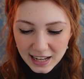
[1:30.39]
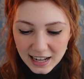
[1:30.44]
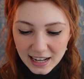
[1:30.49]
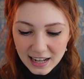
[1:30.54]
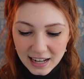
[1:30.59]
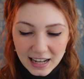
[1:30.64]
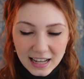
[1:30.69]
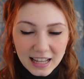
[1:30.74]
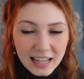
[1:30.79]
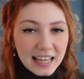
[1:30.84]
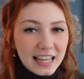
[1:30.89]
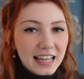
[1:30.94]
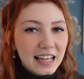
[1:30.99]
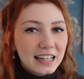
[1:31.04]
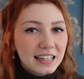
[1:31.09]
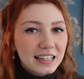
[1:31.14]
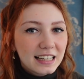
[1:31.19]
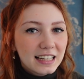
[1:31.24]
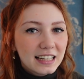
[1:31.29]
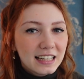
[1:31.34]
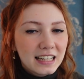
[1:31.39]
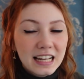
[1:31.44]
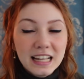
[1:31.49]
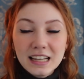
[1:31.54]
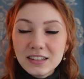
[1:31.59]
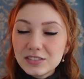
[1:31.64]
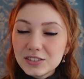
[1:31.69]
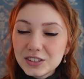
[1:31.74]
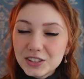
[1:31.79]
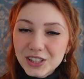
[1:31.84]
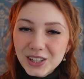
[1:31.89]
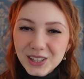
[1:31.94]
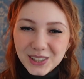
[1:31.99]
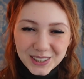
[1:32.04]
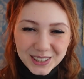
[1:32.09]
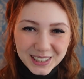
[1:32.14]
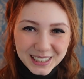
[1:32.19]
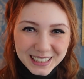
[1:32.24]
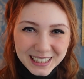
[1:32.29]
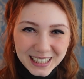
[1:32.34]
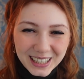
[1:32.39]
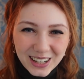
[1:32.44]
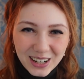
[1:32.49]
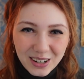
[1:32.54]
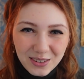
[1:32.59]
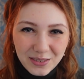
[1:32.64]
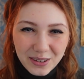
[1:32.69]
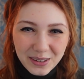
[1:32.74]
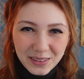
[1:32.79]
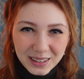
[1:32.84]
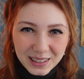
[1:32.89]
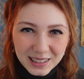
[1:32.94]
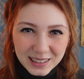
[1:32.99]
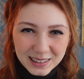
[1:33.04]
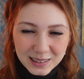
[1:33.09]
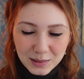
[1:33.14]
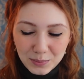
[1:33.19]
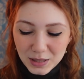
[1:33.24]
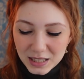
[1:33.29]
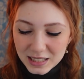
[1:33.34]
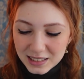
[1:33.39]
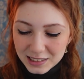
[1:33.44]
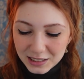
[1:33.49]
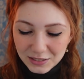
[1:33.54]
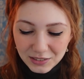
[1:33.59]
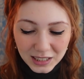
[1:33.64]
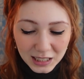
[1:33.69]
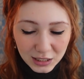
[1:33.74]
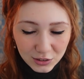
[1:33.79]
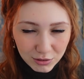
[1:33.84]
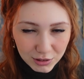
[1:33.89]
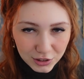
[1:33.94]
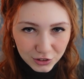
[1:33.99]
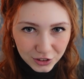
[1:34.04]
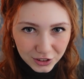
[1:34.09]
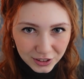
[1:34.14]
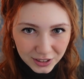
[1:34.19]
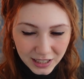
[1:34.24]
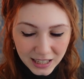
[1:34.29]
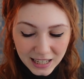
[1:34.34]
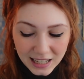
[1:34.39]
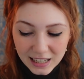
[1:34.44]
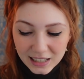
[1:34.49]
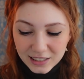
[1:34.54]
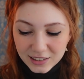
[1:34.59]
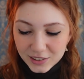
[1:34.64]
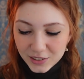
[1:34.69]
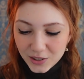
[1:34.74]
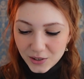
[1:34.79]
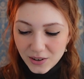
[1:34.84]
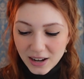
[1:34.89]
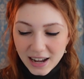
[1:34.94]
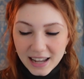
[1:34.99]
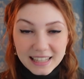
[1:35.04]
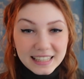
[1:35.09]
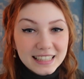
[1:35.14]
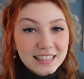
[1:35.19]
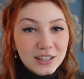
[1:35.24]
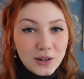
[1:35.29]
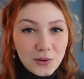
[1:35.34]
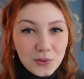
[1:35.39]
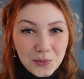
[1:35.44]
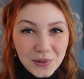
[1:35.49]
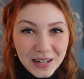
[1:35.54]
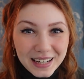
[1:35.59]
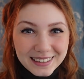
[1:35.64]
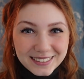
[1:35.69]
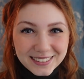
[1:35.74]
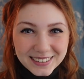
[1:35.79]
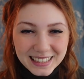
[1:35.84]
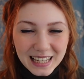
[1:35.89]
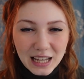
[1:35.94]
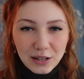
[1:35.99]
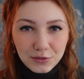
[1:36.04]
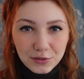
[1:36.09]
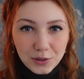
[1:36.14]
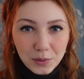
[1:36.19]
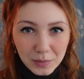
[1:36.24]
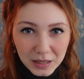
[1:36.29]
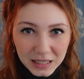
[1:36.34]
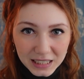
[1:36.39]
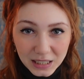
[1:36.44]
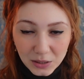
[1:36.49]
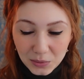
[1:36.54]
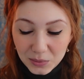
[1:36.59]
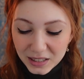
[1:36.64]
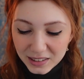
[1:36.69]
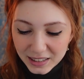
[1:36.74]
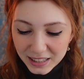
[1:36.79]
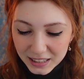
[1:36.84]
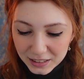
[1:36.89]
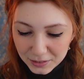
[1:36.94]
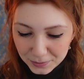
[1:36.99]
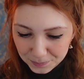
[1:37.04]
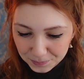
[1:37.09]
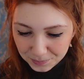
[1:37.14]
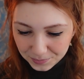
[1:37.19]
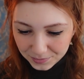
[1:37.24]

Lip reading: I had never heard of this piece of literature, so I cannot wait to get familiar with it.